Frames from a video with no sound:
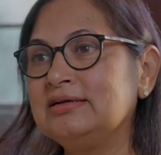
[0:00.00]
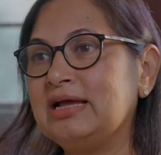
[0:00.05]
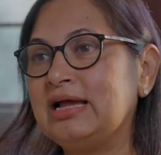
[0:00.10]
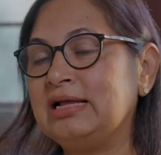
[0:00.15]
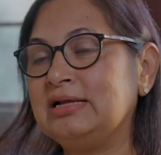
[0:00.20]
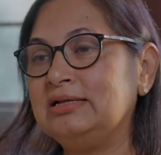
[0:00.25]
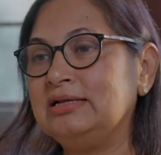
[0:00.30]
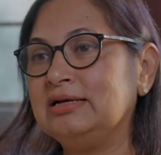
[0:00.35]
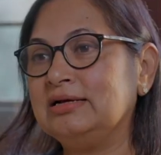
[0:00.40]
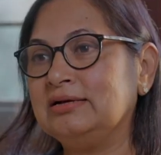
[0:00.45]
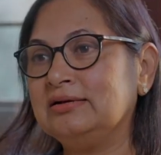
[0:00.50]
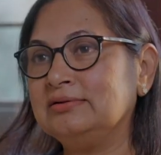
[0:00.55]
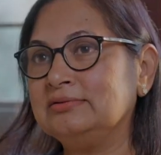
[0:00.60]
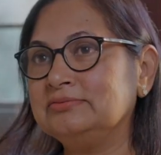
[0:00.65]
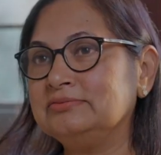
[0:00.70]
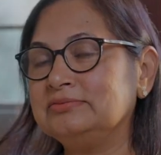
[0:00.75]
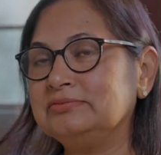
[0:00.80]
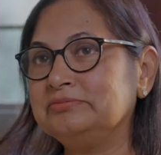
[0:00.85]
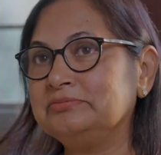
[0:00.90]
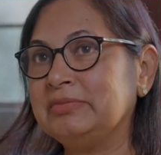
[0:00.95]
And uh,
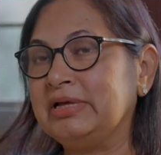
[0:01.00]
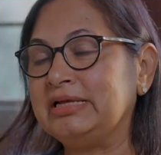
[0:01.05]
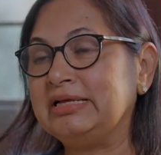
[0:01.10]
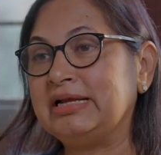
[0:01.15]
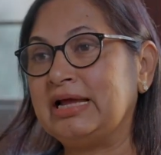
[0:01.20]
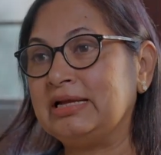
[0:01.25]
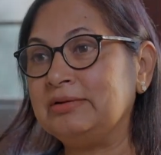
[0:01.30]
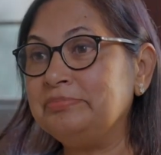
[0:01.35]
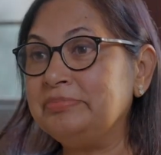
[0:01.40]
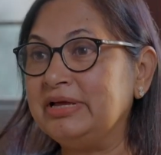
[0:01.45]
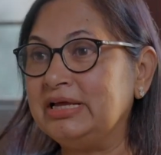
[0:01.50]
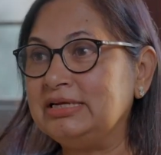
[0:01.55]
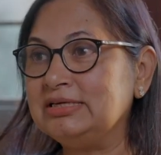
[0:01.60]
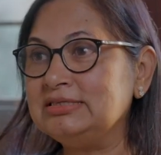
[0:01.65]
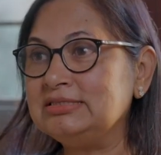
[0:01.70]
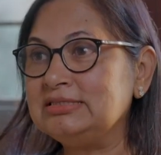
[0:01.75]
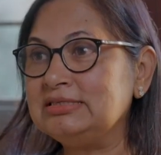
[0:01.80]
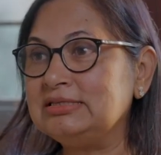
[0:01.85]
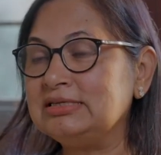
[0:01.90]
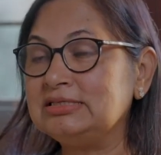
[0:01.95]
my
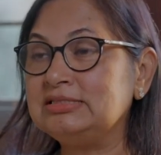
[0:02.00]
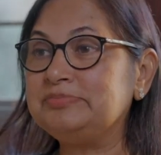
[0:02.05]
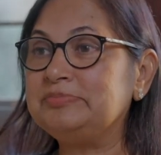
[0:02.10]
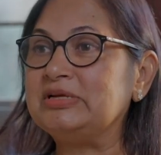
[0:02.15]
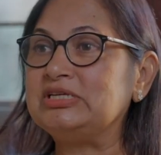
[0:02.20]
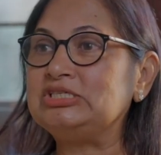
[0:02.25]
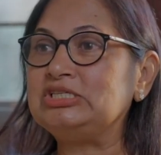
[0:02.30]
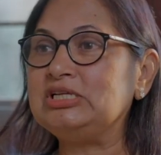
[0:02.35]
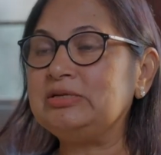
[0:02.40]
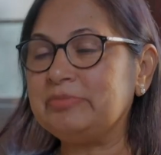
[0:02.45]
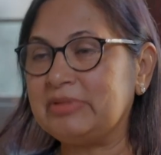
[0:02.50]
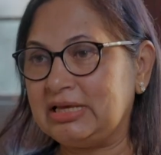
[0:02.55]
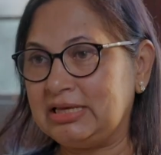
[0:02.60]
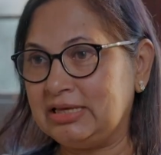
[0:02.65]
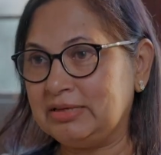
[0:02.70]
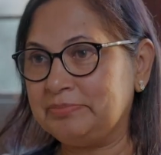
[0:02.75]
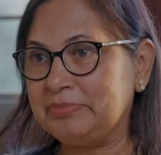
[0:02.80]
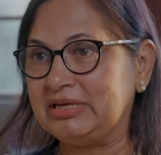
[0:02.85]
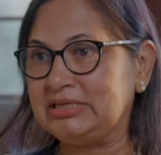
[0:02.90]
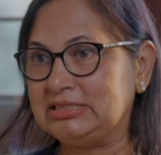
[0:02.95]
grandparents, especially
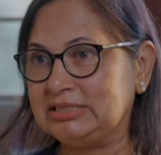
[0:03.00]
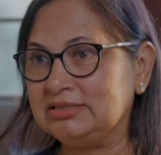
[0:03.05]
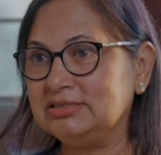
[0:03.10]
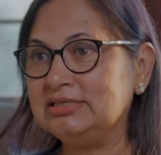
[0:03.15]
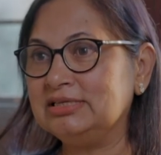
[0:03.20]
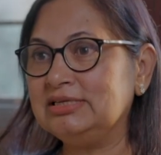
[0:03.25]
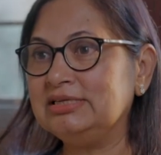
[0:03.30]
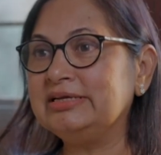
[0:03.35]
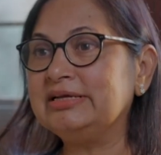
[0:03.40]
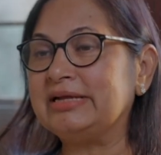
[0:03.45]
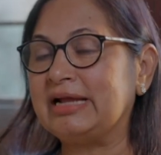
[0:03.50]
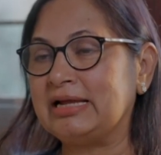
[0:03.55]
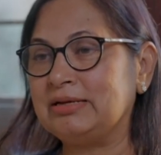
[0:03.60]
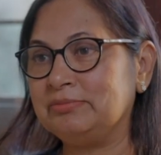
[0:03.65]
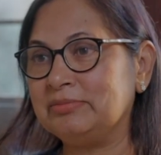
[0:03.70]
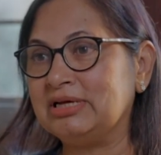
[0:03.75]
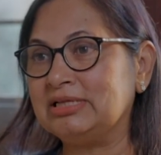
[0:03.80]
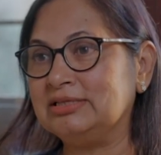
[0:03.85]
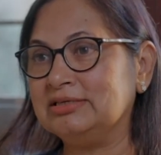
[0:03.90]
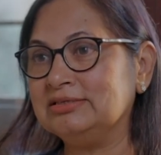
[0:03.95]
my paternal
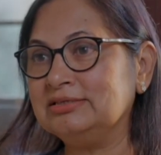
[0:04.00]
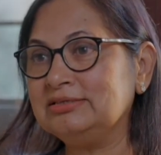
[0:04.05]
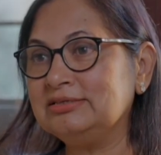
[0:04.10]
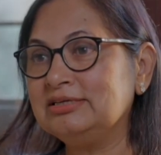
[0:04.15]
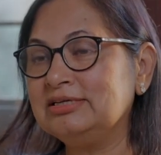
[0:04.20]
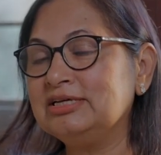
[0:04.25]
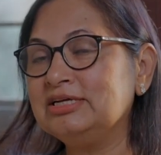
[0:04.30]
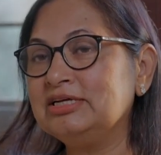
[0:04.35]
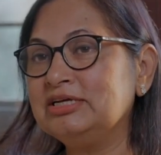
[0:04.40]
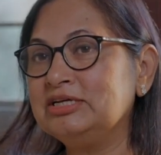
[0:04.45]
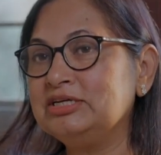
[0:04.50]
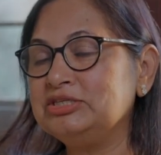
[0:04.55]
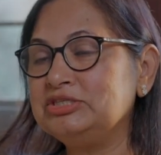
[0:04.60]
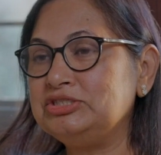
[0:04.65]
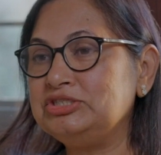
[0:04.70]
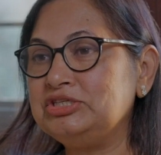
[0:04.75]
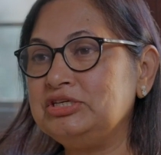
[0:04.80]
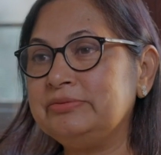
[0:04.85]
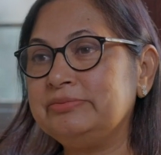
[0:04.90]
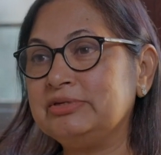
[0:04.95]
grandmother,
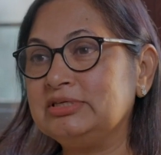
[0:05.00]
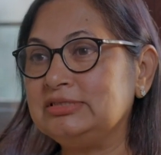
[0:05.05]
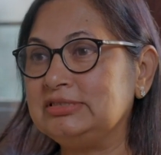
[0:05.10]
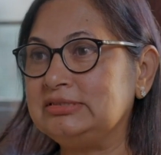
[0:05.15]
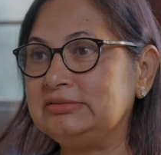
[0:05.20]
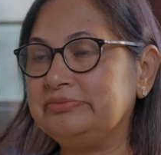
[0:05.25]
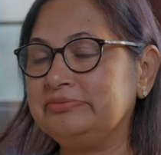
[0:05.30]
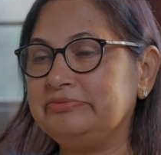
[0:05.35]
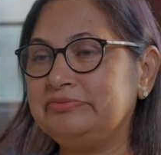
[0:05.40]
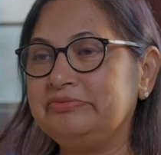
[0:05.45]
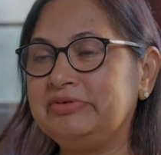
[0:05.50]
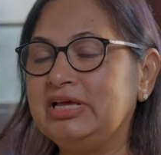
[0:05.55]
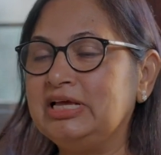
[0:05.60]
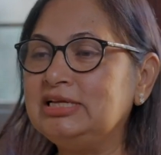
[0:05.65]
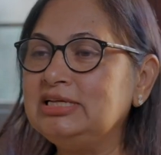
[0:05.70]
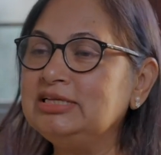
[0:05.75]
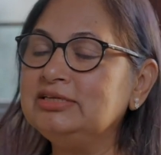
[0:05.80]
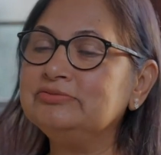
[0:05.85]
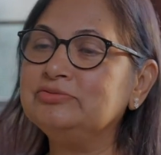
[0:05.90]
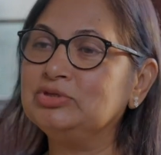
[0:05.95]
she was
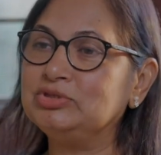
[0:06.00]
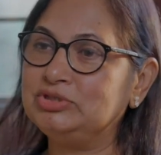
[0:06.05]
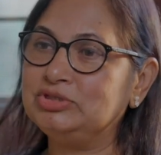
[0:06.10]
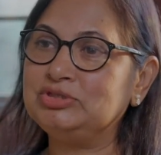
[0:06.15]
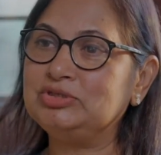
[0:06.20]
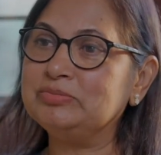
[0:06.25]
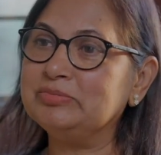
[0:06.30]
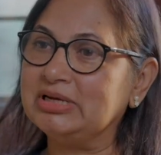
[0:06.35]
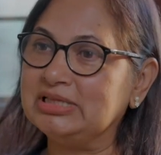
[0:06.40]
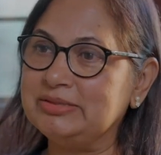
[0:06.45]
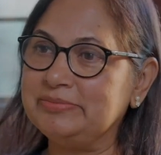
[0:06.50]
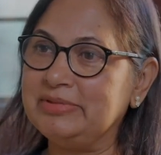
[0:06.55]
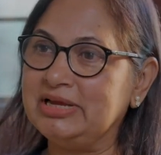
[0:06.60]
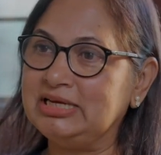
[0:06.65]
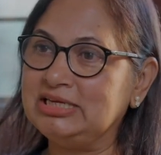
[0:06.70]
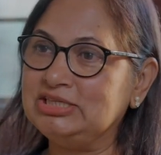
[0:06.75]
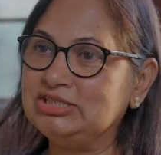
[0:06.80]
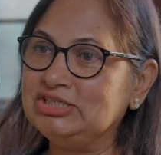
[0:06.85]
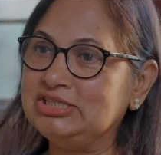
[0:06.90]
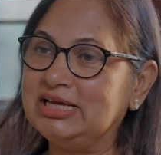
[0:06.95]
very devoted to Mother Mary.